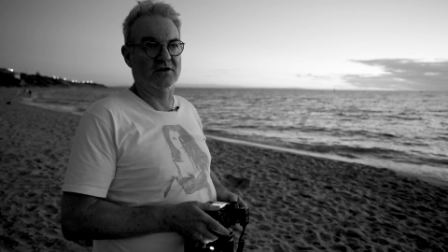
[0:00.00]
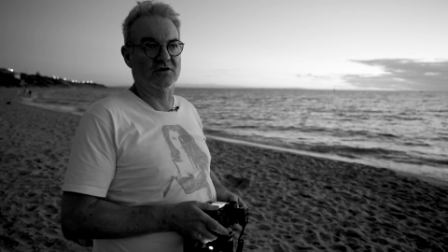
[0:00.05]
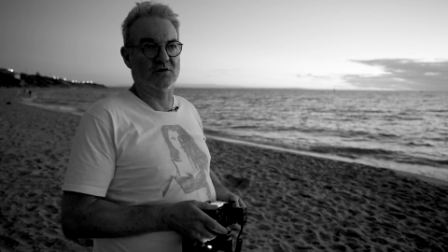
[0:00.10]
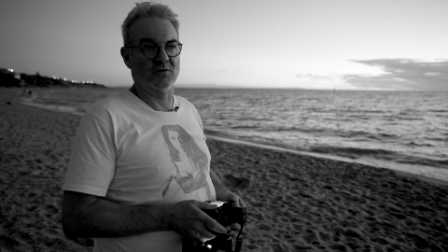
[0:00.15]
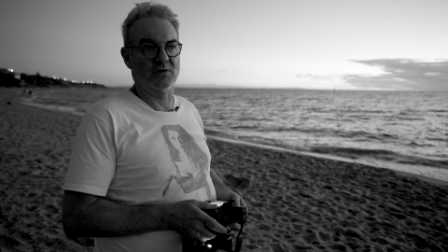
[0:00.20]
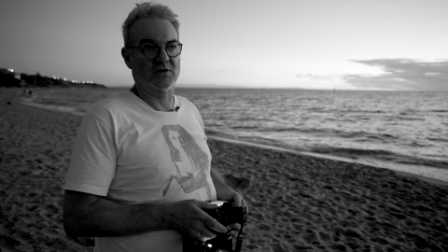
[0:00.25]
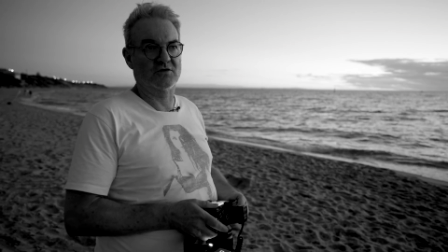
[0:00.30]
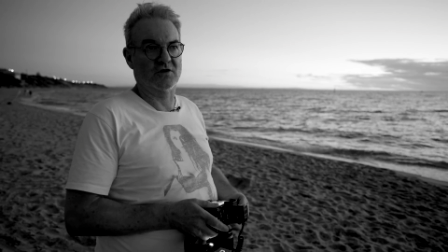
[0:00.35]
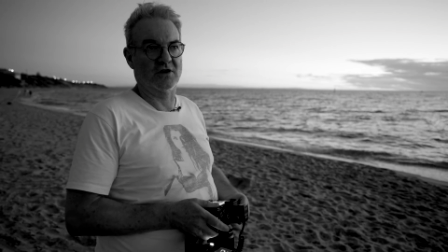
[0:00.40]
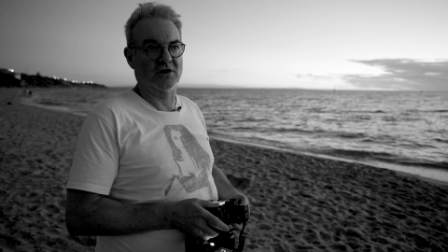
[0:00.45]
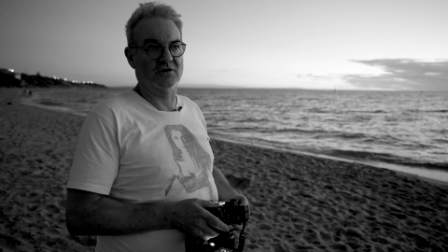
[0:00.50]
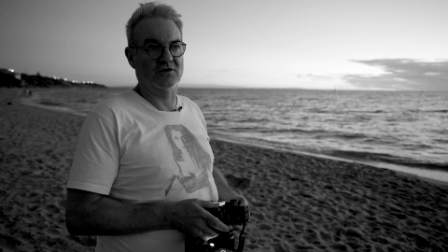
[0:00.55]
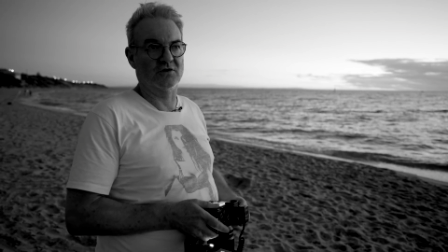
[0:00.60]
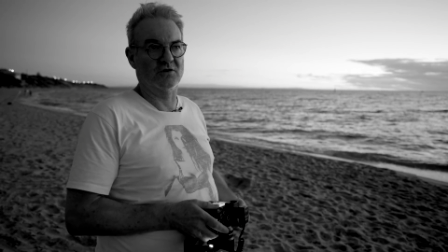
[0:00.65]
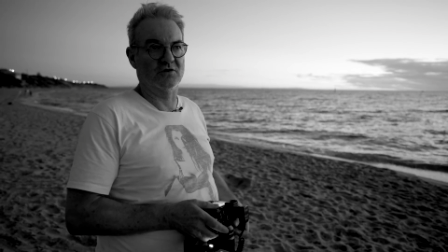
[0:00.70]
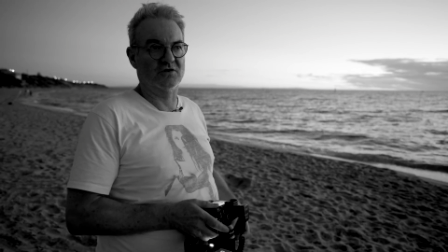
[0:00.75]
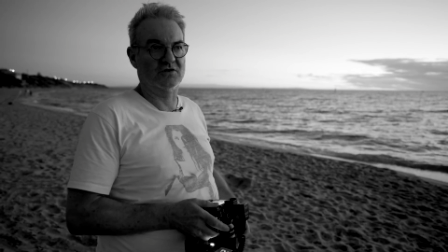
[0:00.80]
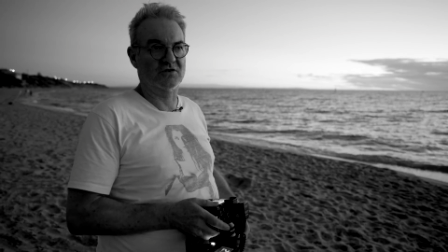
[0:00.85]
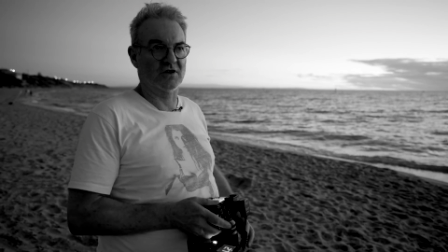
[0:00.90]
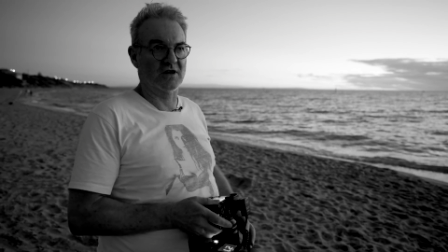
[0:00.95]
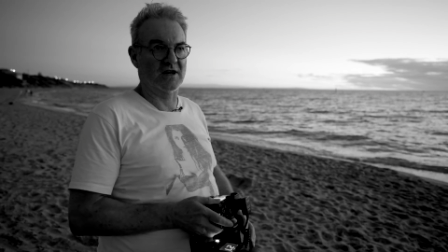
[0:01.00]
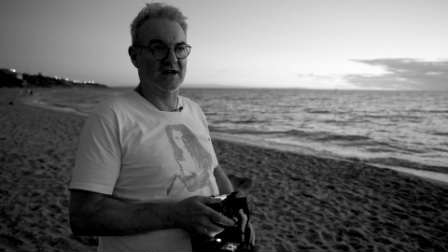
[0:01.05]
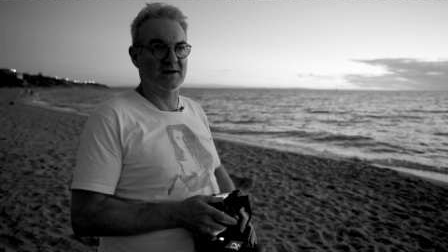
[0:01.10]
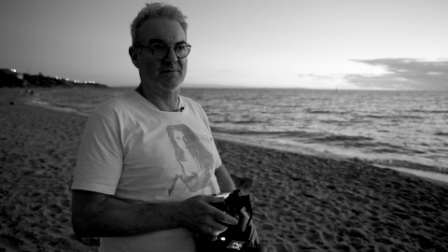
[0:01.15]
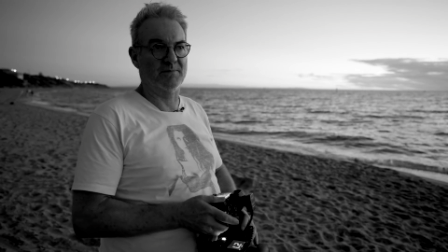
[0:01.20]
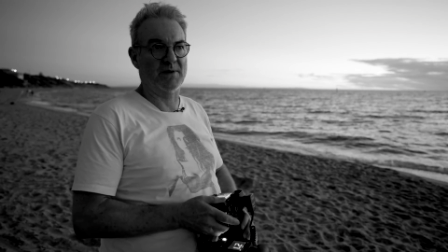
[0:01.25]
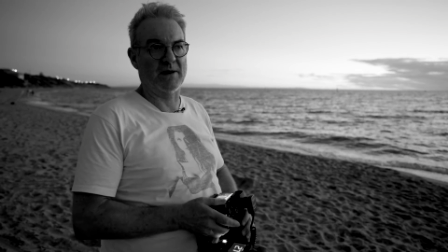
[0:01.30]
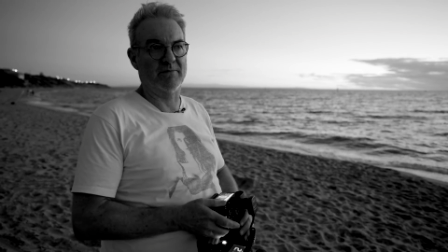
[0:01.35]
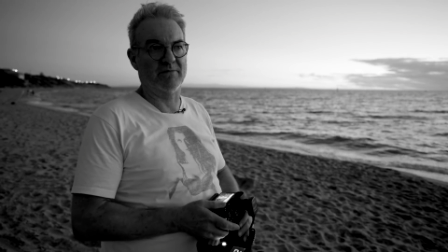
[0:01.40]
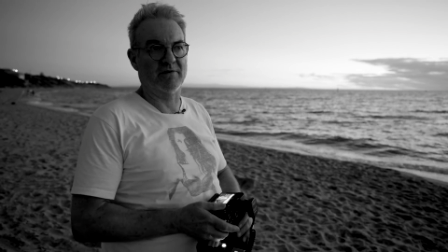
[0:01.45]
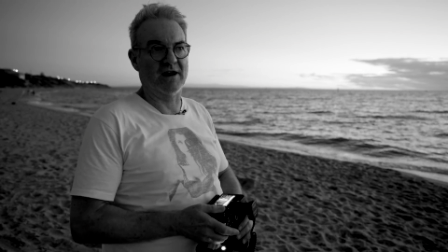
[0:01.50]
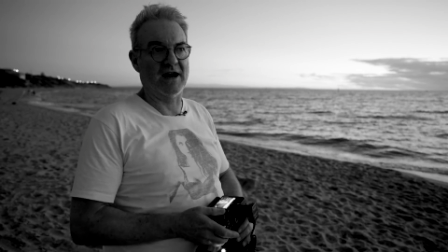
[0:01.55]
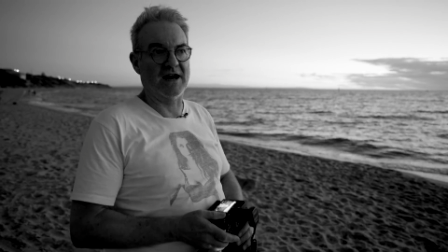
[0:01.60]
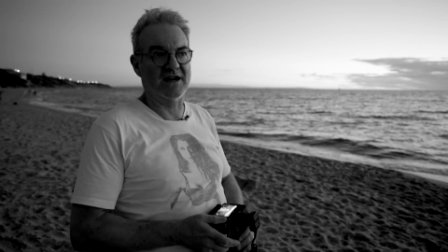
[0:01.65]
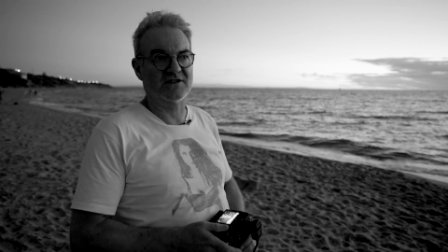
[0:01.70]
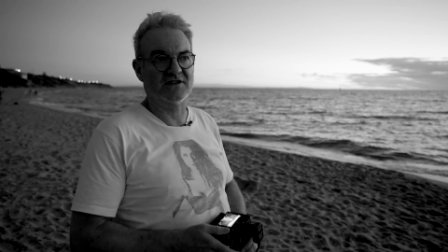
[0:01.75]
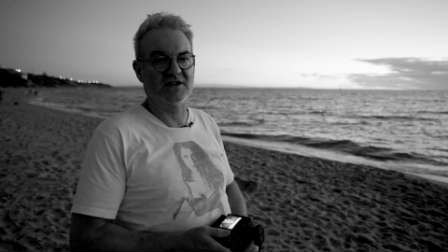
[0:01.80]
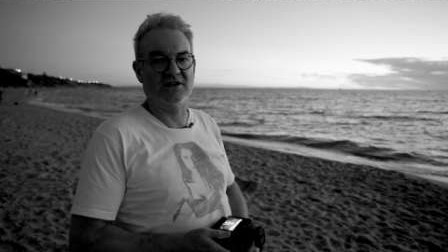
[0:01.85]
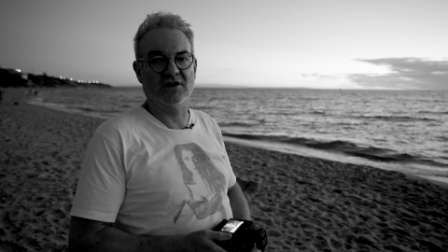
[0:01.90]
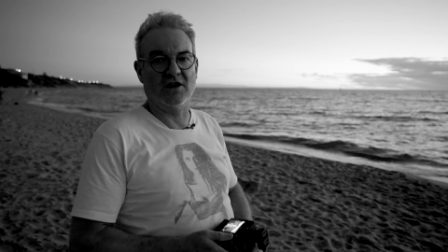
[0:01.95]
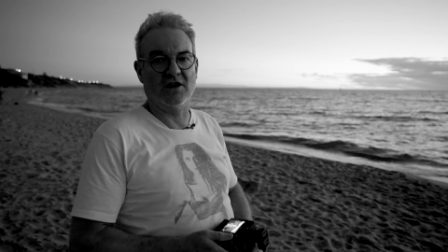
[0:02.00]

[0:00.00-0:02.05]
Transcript: to do. We're trying to do sort of like a paparazzi